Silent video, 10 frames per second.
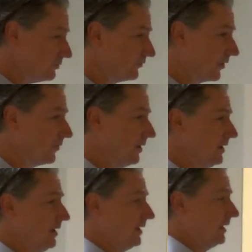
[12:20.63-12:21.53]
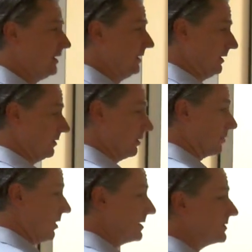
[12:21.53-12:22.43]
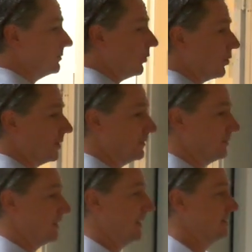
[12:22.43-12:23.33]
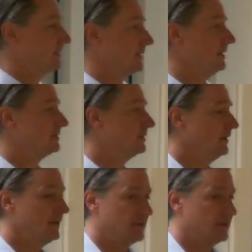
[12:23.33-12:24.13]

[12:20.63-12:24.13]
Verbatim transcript: So, you know, across the board in the United States,